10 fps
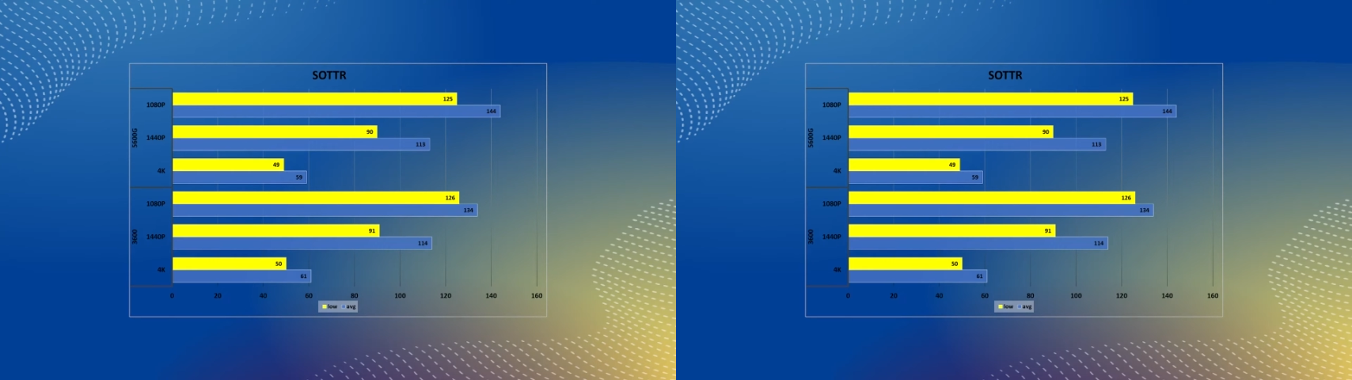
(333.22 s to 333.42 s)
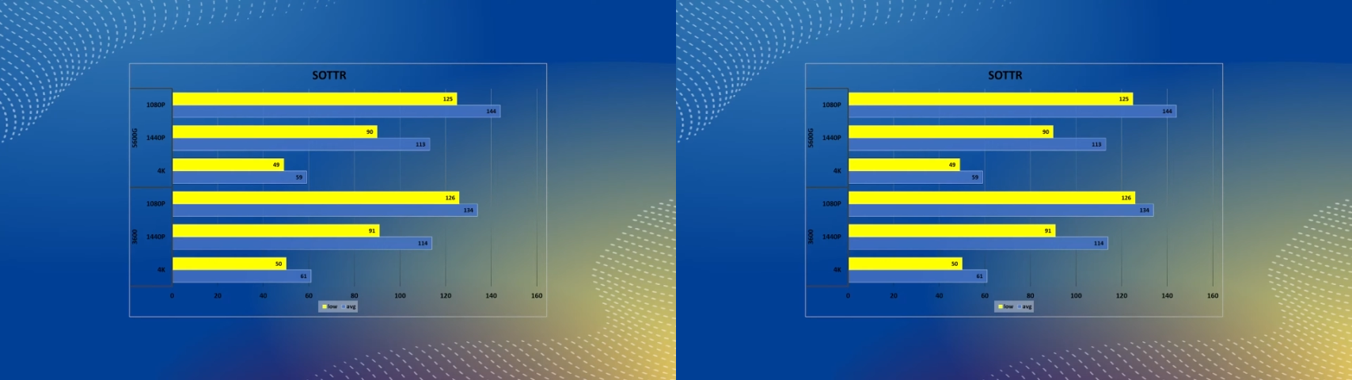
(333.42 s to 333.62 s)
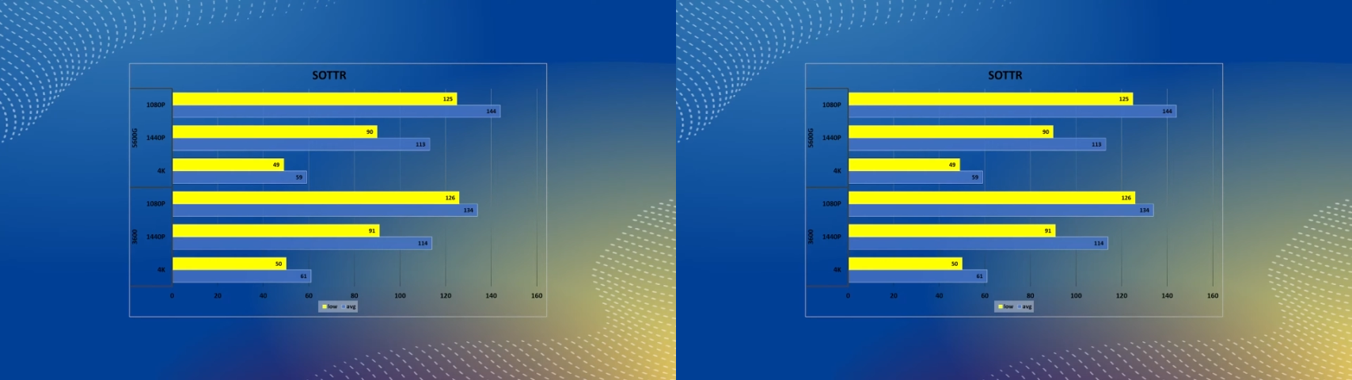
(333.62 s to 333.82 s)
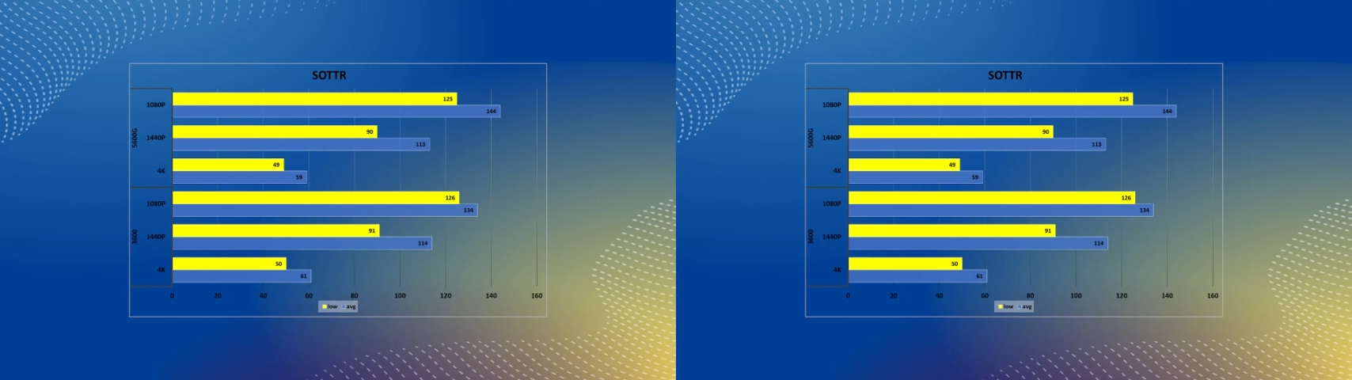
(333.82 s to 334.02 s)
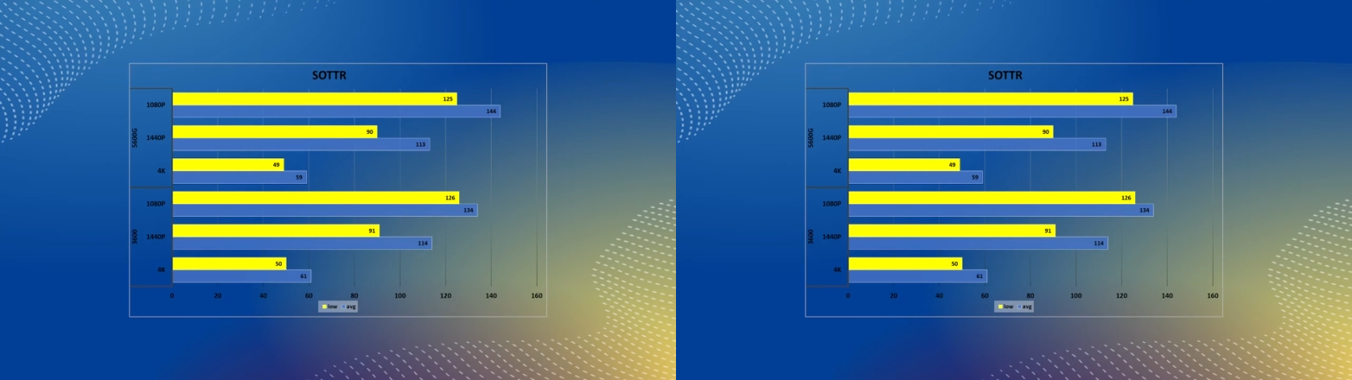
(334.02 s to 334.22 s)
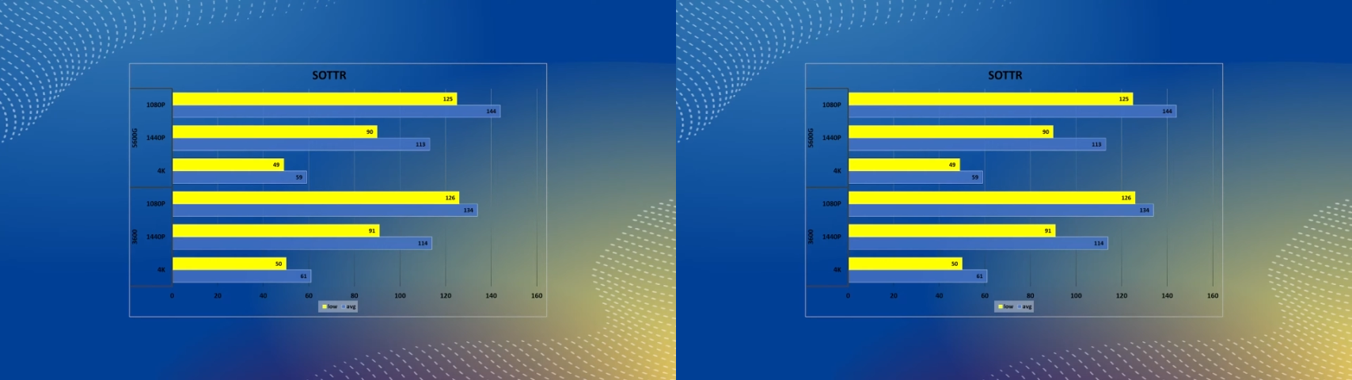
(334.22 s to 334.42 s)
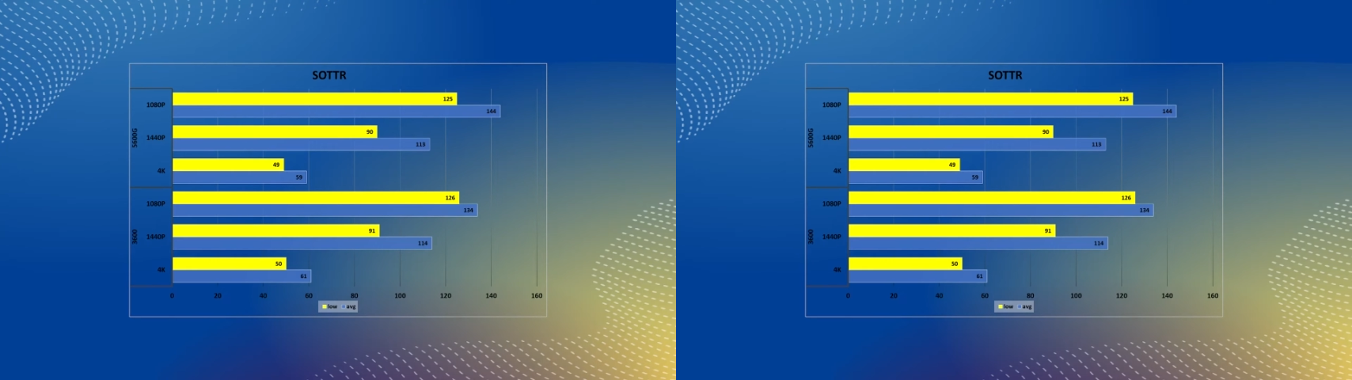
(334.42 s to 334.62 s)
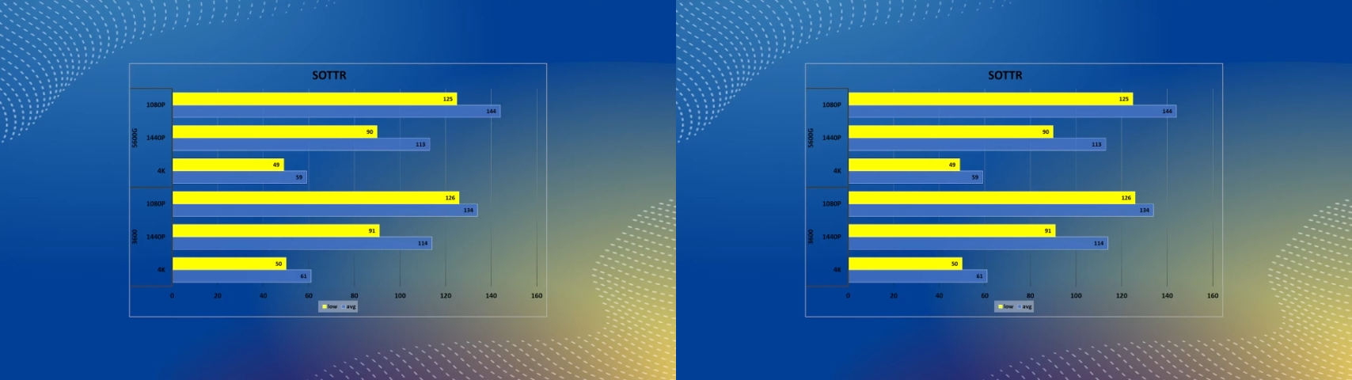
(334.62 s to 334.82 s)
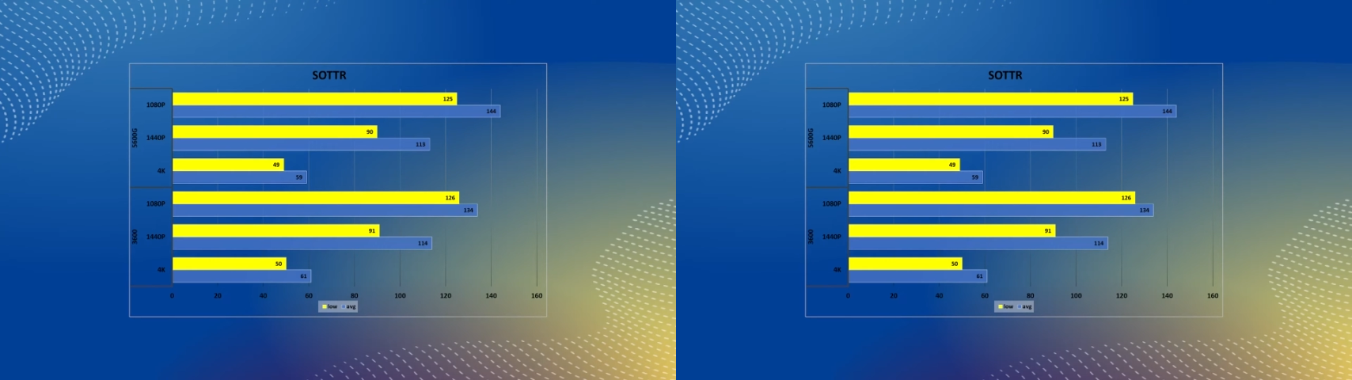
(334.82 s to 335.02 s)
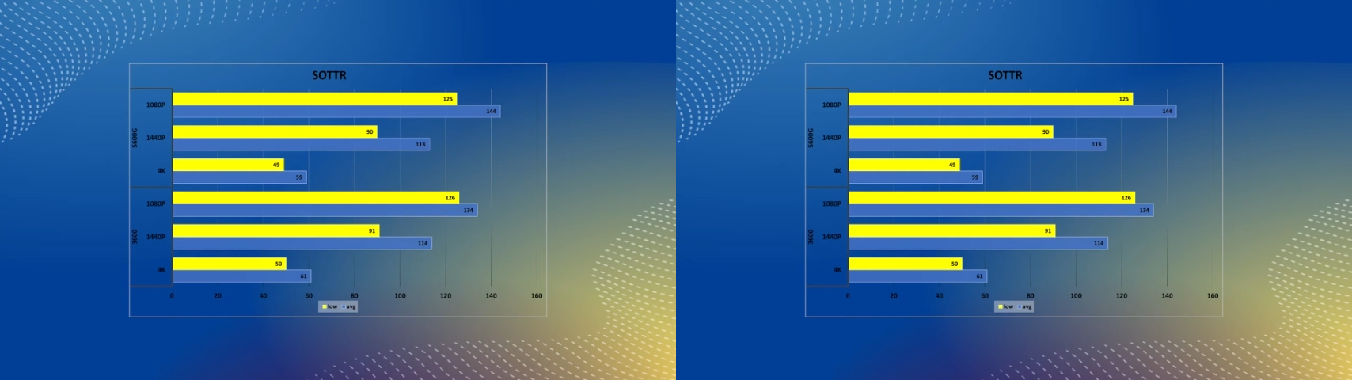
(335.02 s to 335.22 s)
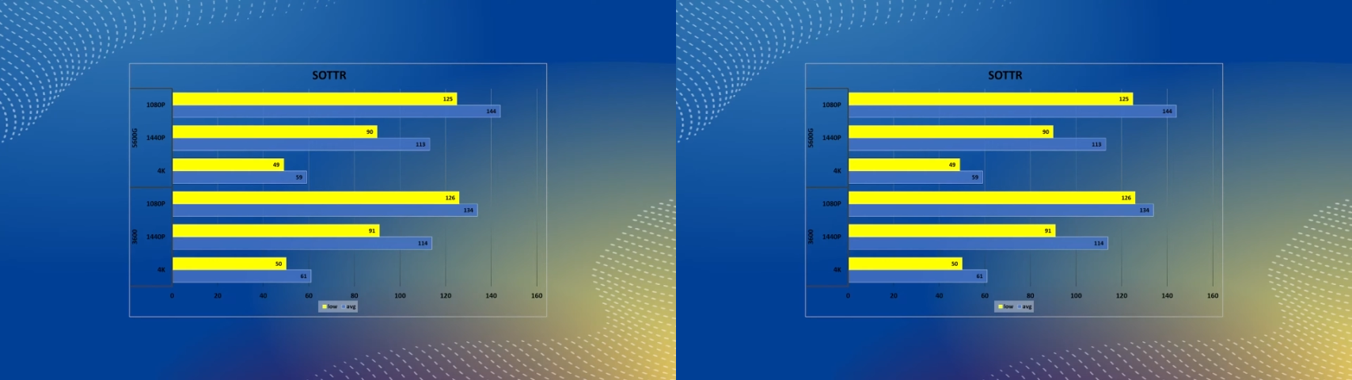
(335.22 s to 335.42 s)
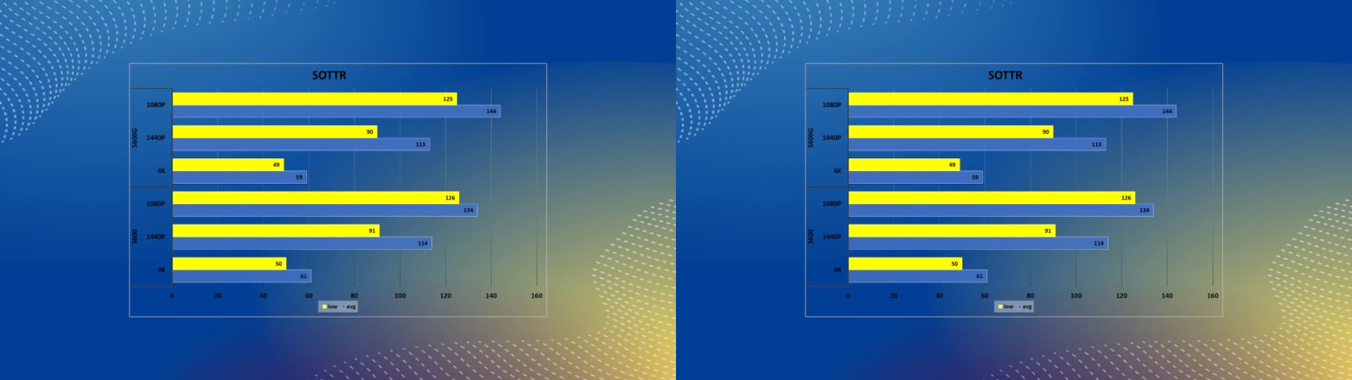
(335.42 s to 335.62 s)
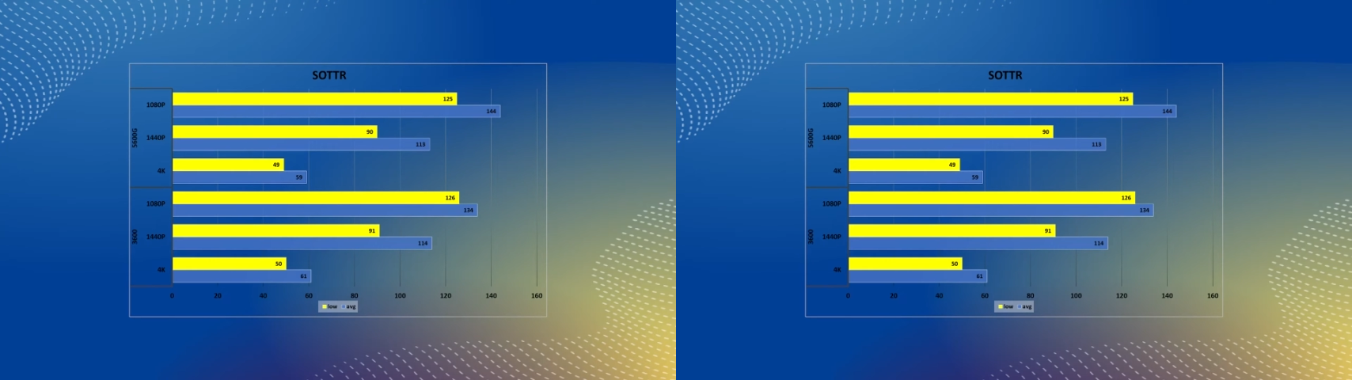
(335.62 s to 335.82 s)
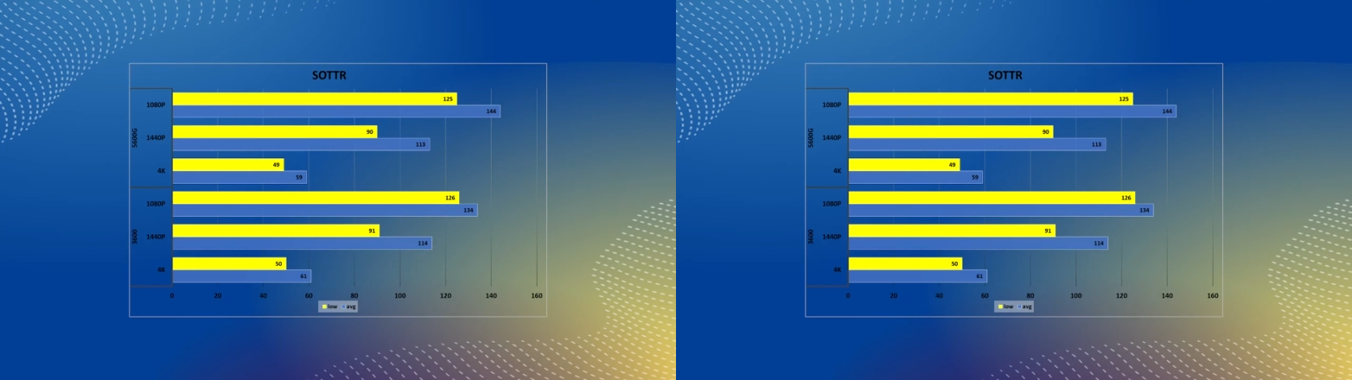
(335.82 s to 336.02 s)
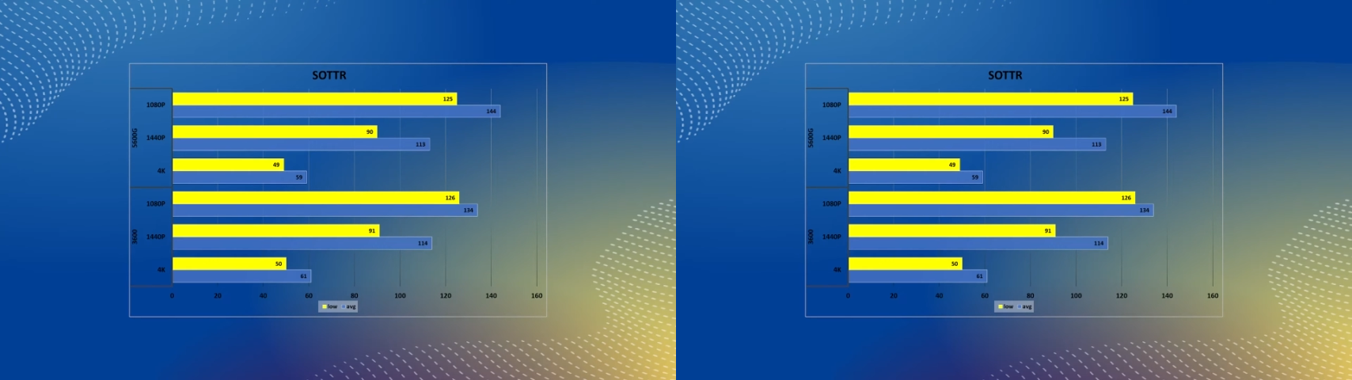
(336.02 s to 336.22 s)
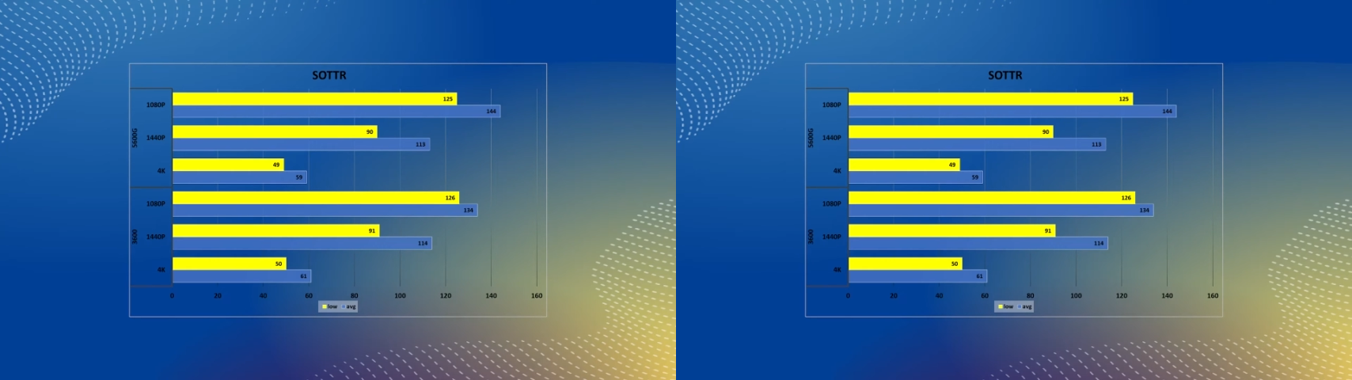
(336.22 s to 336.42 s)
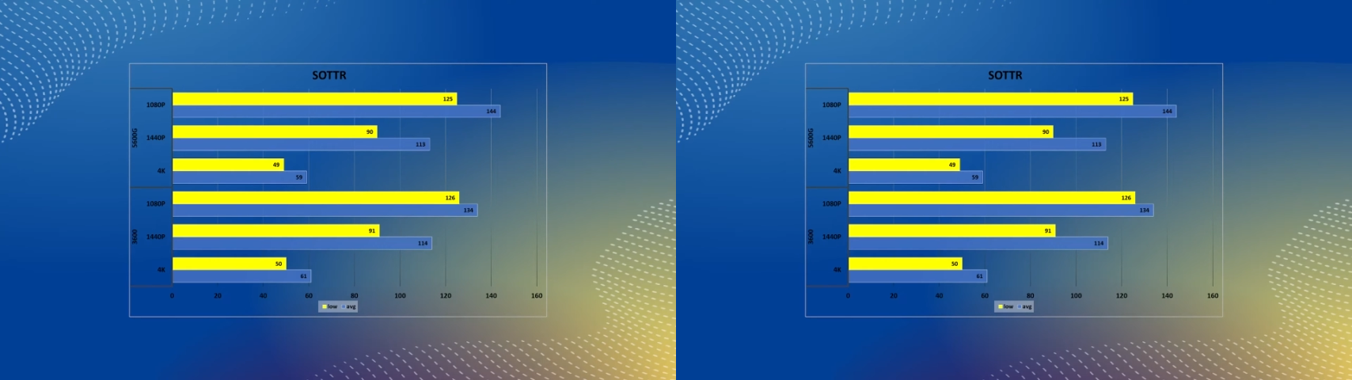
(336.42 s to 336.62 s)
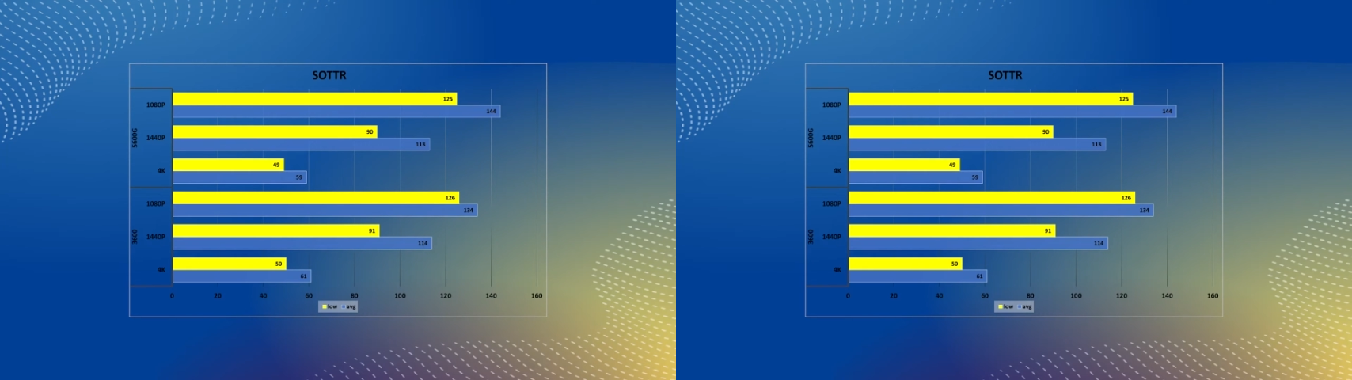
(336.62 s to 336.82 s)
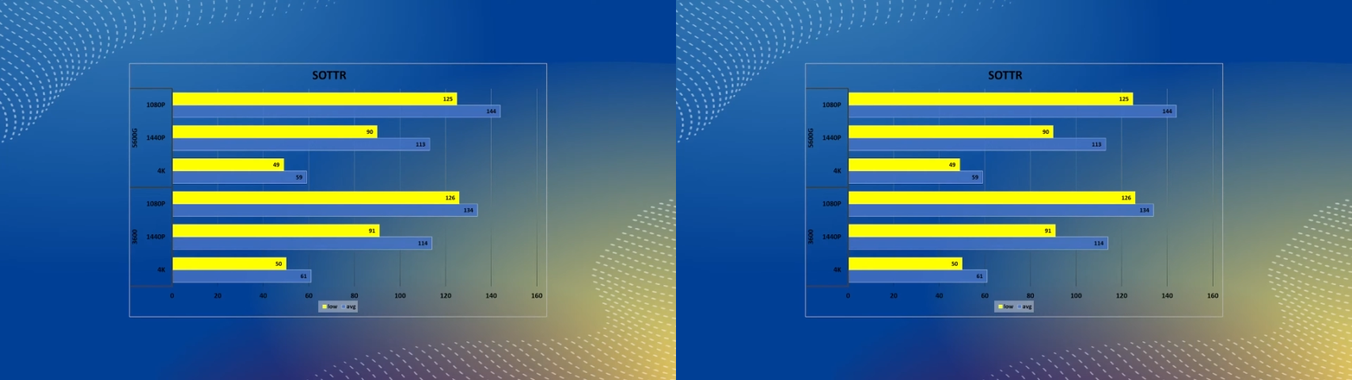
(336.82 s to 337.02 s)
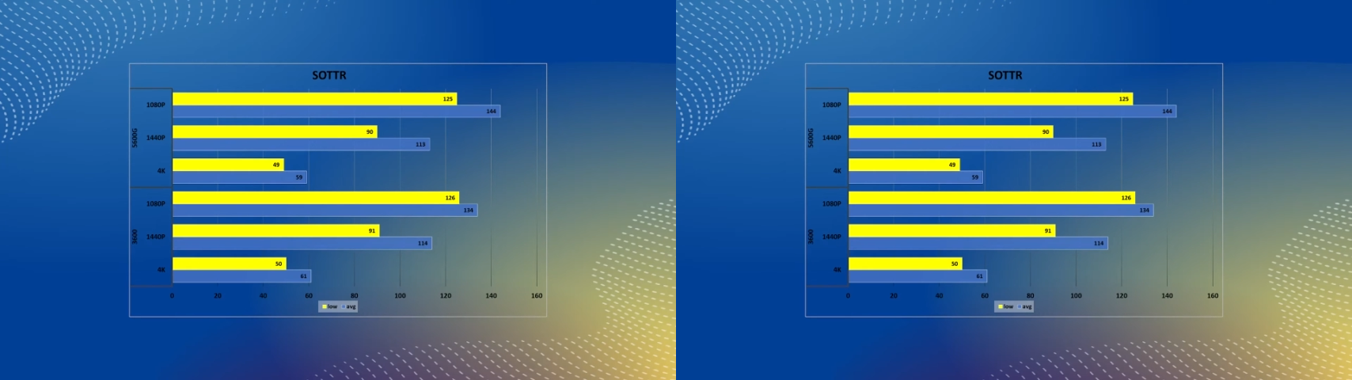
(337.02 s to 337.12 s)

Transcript: [unreadable: no face in view]